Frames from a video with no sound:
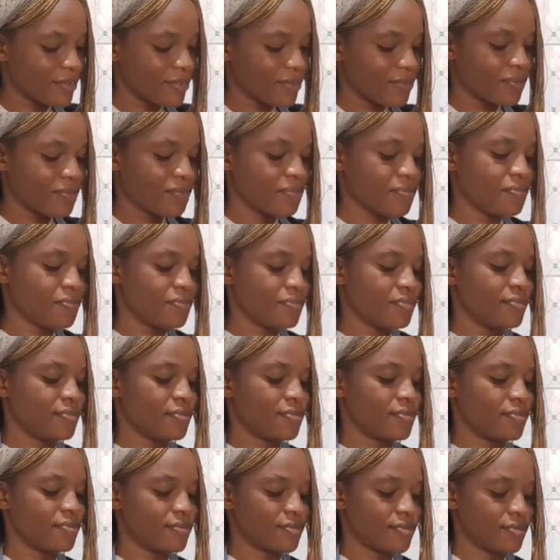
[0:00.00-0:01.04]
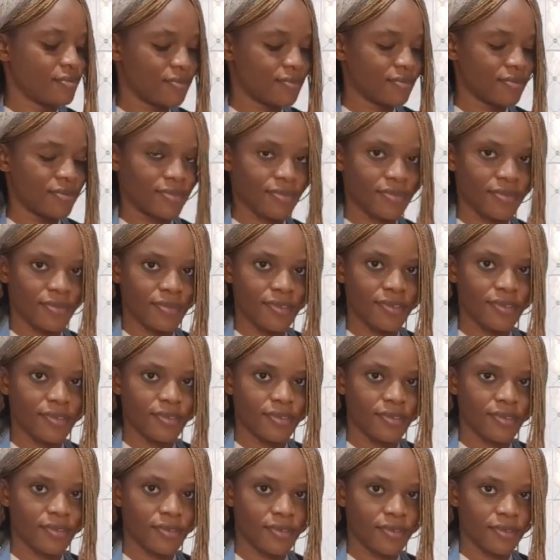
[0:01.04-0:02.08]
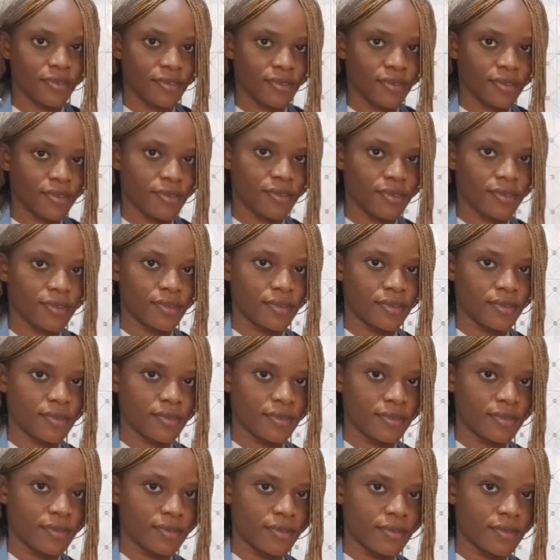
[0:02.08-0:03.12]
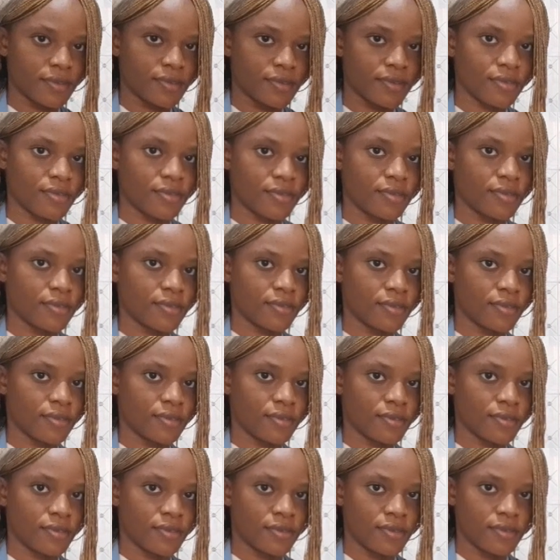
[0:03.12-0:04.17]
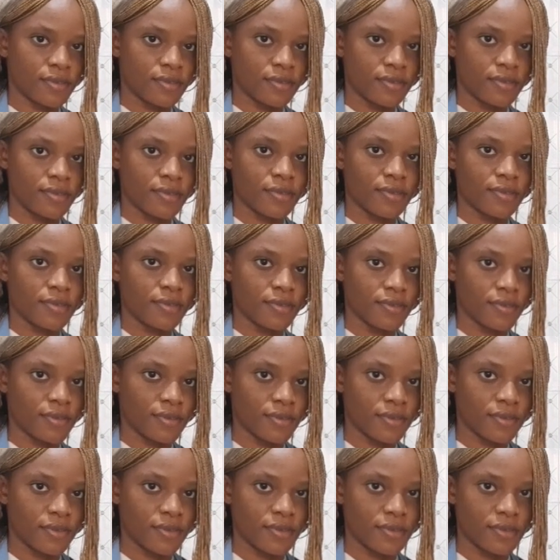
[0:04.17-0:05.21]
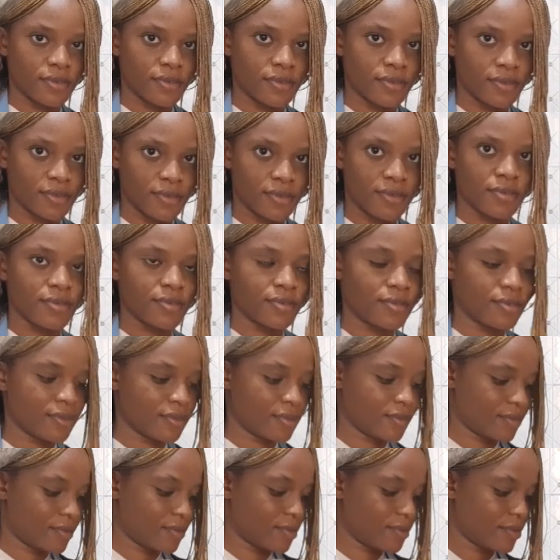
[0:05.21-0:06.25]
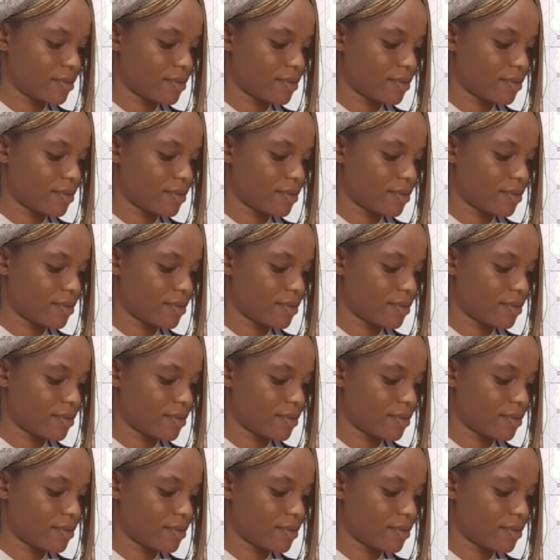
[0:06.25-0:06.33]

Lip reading: Nothing is said.